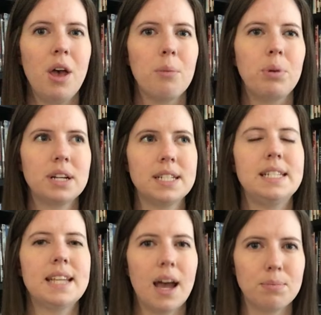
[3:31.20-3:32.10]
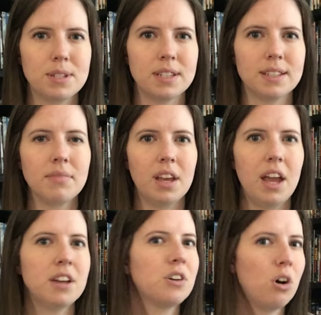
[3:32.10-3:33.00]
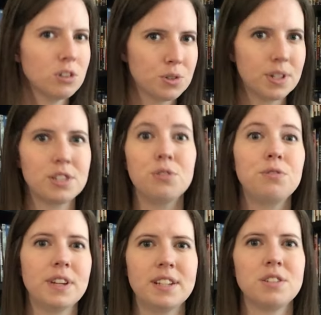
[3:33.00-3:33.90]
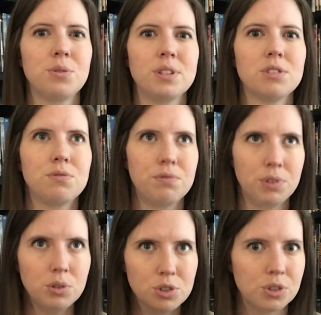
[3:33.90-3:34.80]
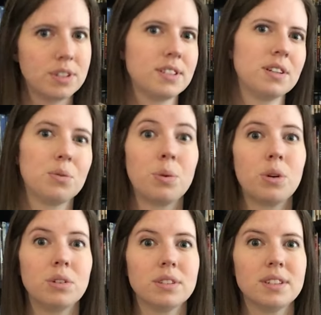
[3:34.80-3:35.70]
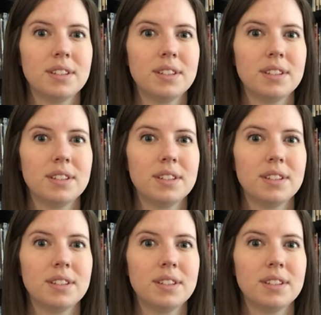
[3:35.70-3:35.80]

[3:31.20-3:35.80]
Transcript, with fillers: but adapt it and alter it to fit into this futuristic world.